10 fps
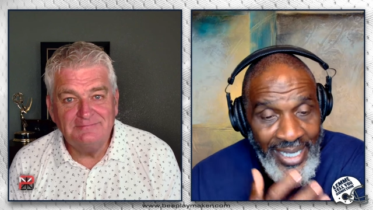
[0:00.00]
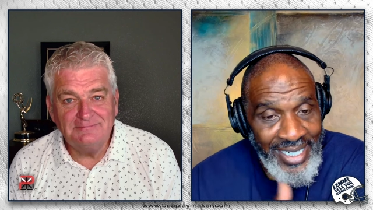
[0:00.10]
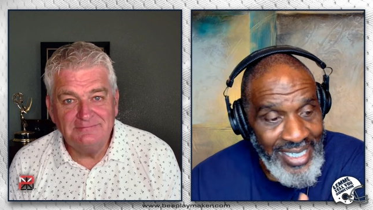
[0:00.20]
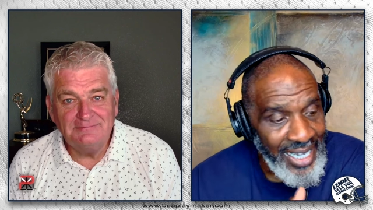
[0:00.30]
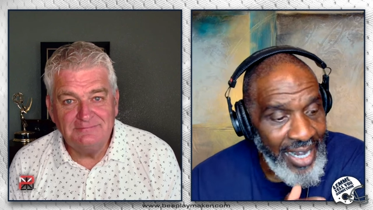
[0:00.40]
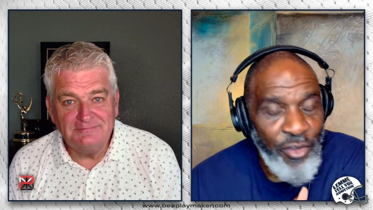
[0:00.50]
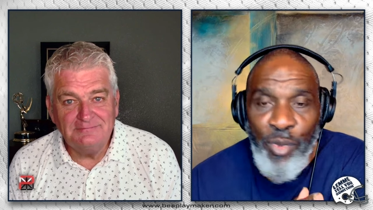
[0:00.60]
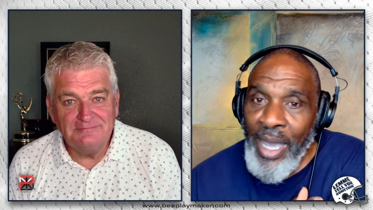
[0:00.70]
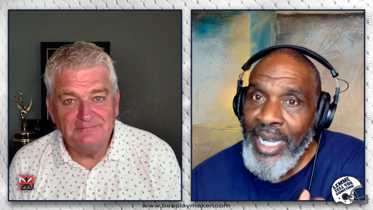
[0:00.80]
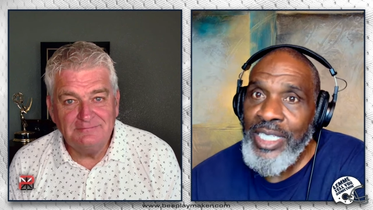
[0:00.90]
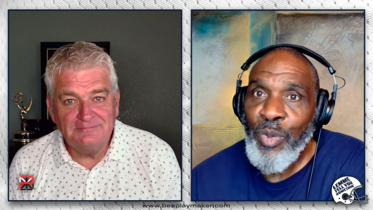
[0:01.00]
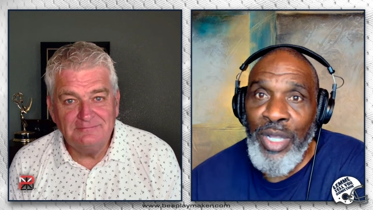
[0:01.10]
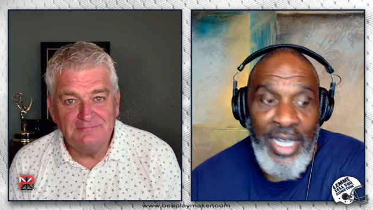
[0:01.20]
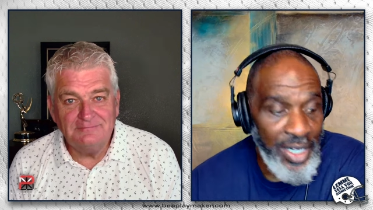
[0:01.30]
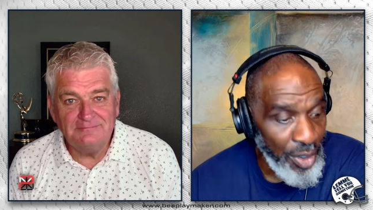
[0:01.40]
Speaker 1: The, everybody's
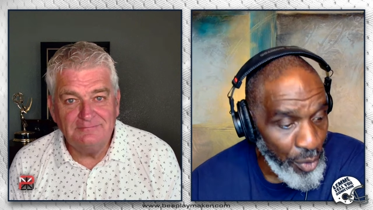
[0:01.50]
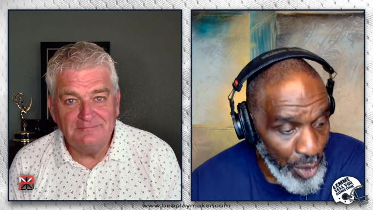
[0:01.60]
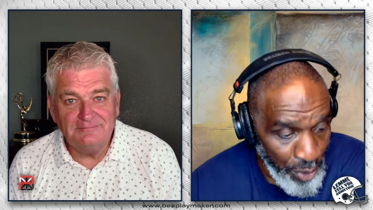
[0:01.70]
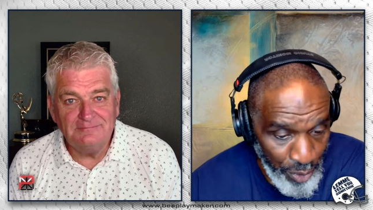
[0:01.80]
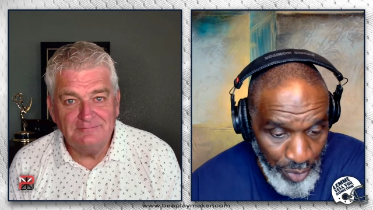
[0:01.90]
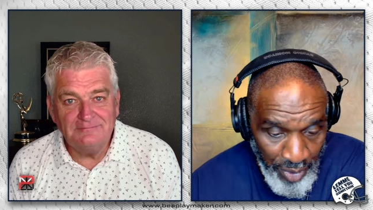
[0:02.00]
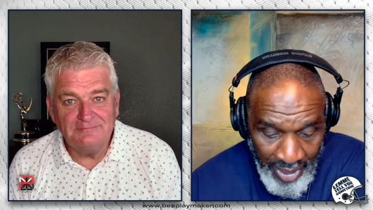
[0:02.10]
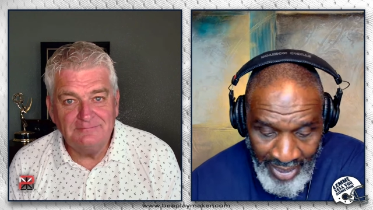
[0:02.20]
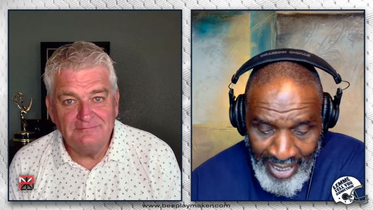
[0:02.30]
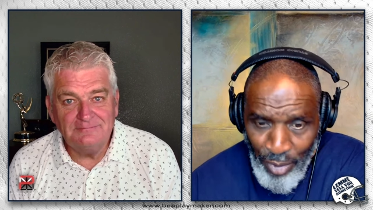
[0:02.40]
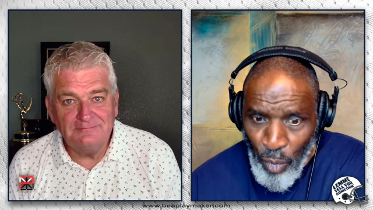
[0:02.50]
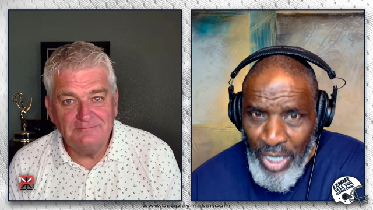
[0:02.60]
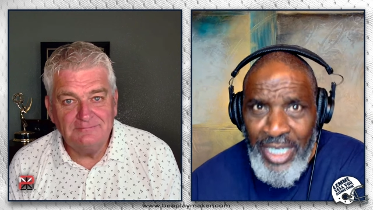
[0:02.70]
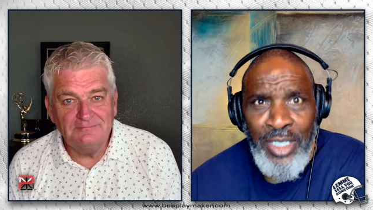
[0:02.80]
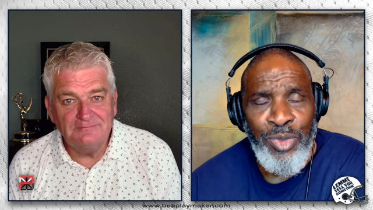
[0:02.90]
playing their role now. The
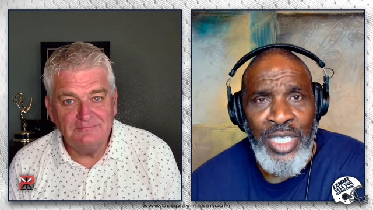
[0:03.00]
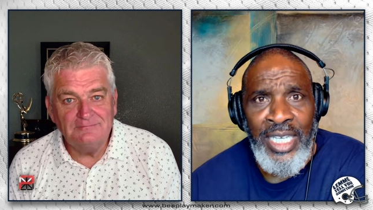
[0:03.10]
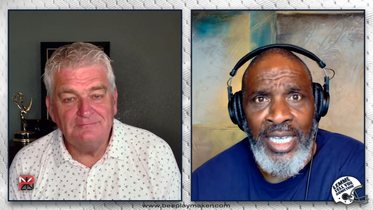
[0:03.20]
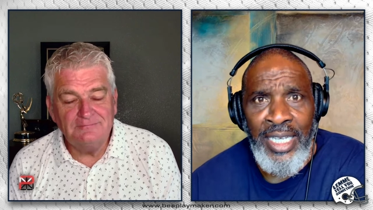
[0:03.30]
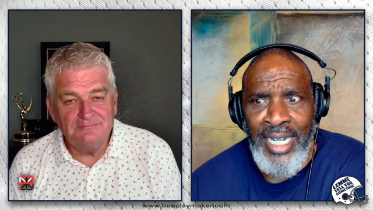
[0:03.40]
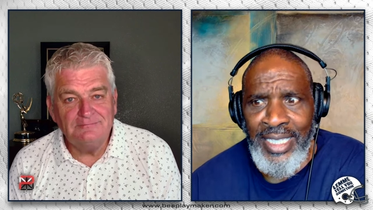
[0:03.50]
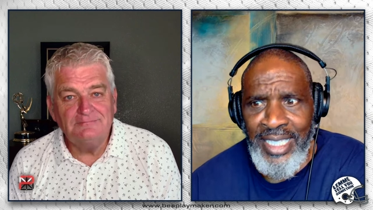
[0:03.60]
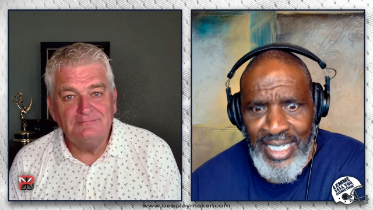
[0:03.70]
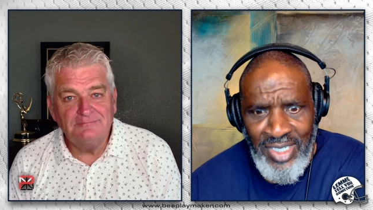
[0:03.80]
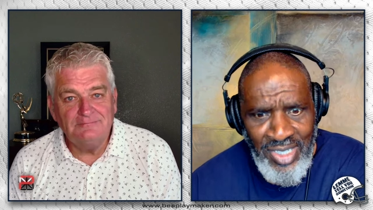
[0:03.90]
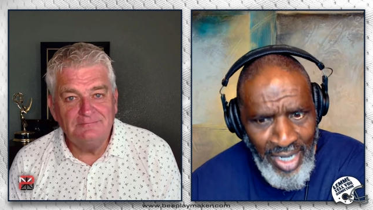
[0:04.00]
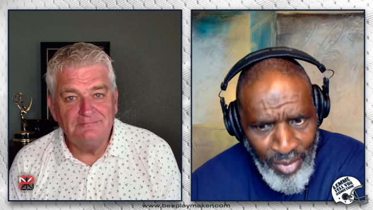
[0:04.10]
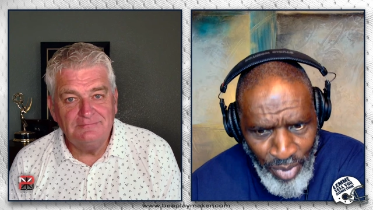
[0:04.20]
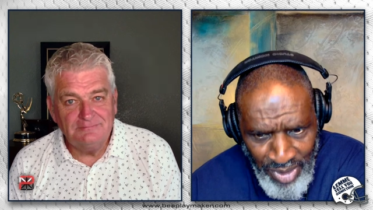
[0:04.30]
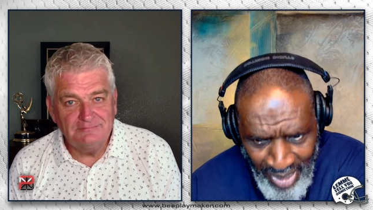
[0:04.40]
Williams kid, I think it's
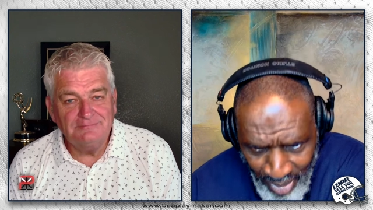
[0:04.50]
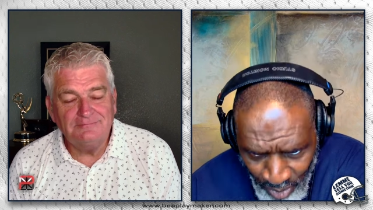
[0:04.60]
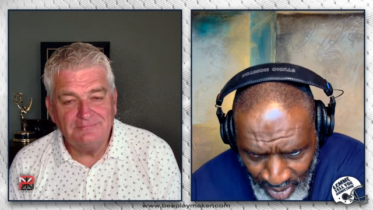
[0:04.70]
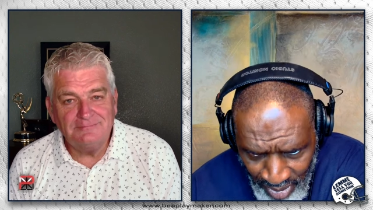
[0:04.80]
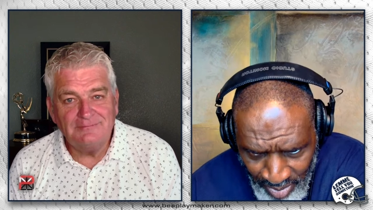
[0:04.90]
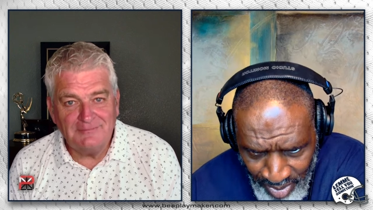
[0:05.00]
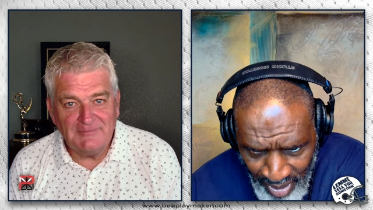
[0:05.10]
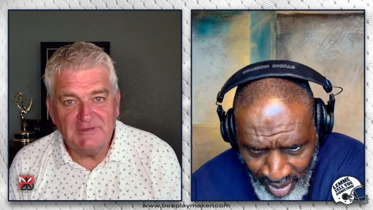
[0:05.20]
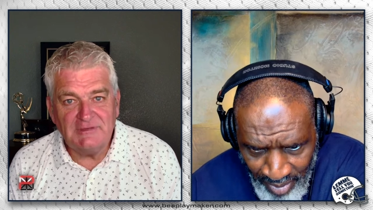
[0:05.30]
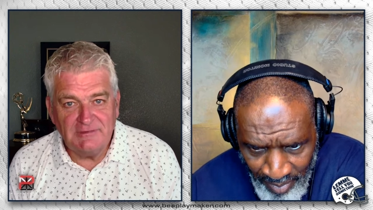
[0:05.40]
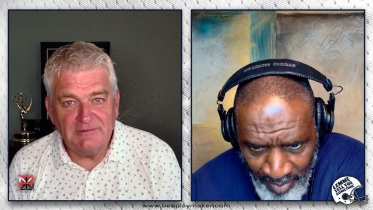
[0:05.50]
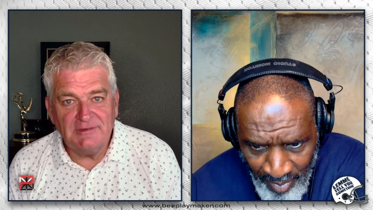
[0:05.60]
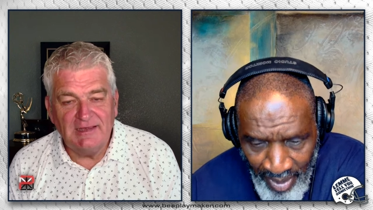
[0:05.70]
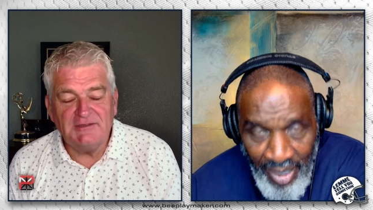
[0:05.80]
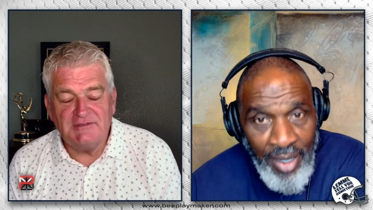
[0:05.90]
Jay Jay Williams. Uh,
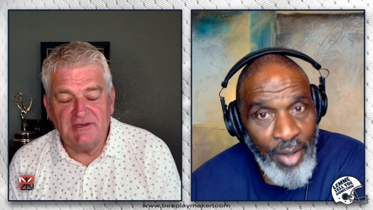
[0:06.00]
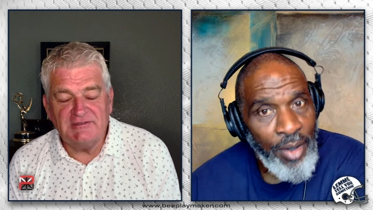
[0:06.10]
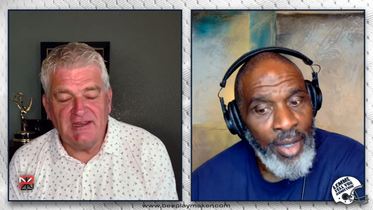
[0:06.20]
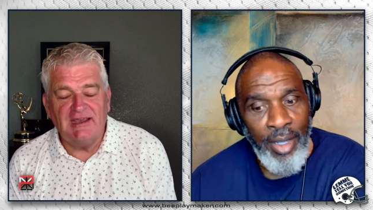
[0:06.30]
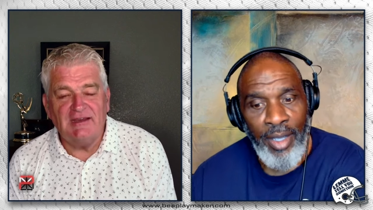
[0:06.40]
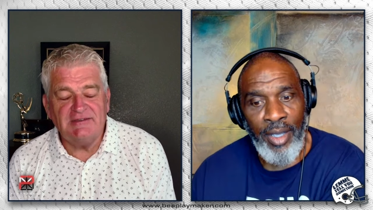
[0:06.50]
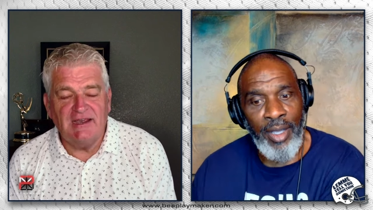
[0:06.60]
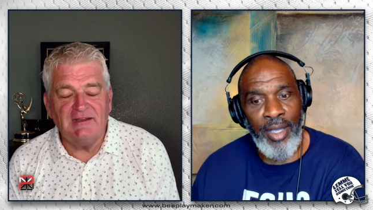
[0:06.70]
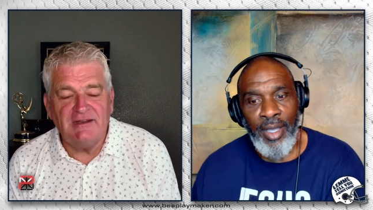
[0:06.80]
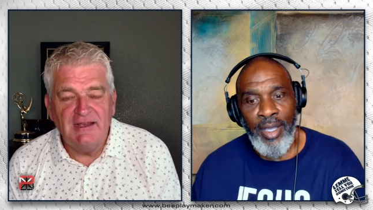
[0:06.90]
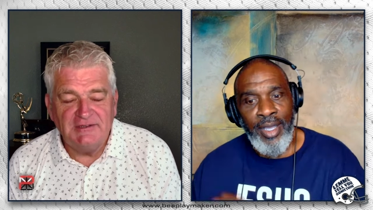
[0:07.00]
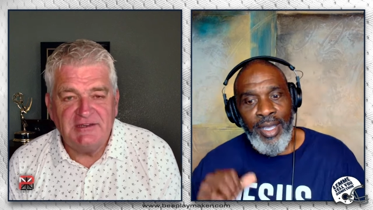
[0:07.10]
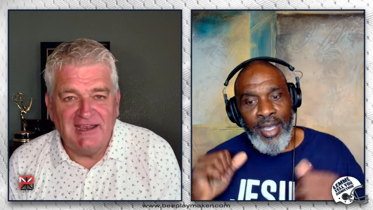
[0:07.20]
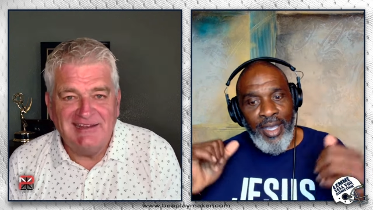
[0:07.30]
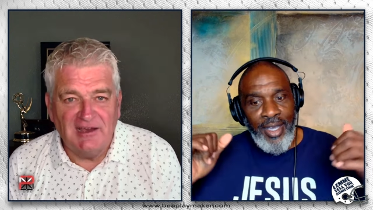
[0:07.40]
yeah, J, J, Jalen
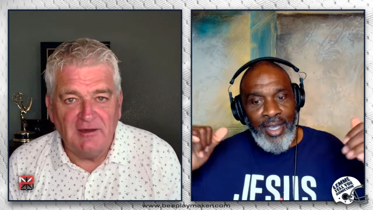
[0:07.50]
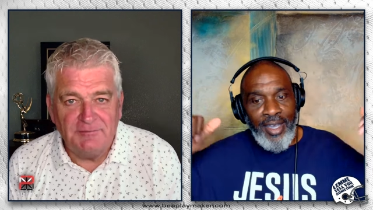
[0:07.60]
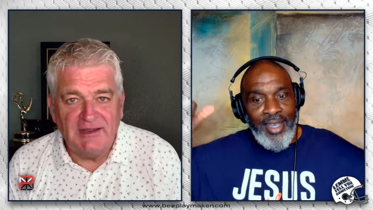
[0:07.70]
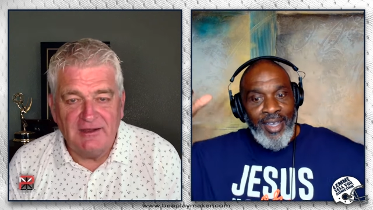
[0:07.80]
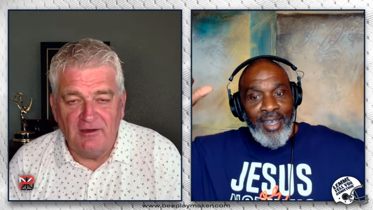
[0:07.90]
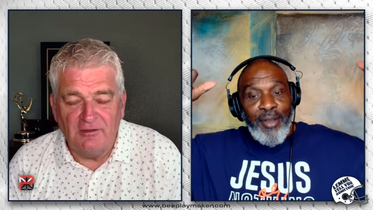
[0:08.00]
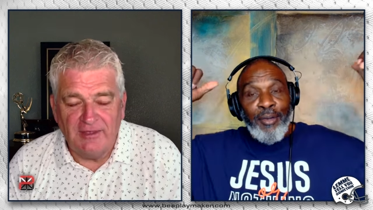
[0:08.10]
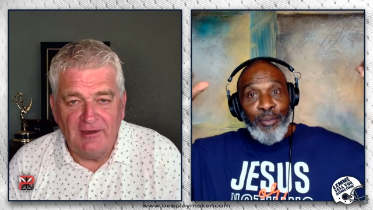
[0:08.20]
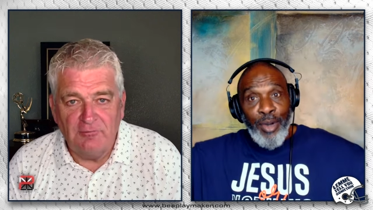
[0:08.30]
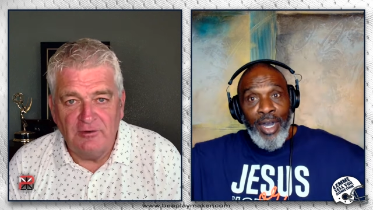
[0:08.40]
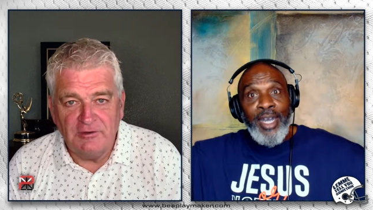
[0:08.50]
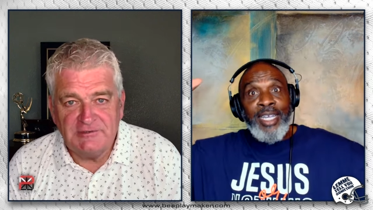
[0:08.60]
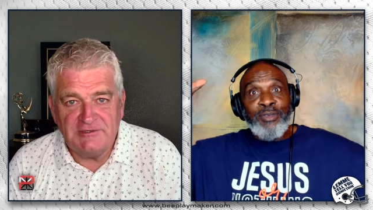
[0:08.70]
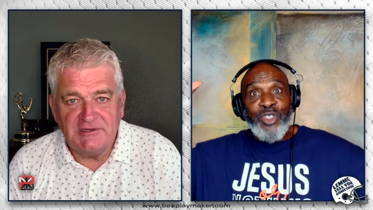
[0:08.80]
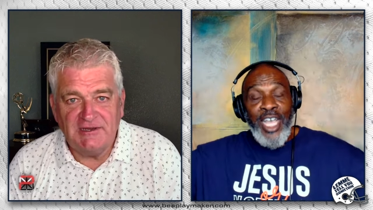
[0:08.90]
J Dub. They call that
Speaker 2: one. Right,
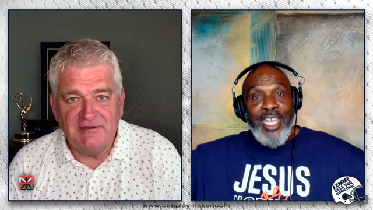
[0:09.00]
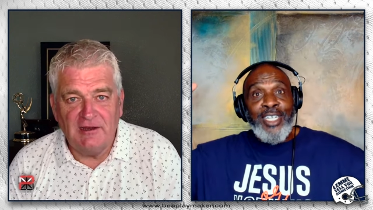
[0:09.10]
There's a J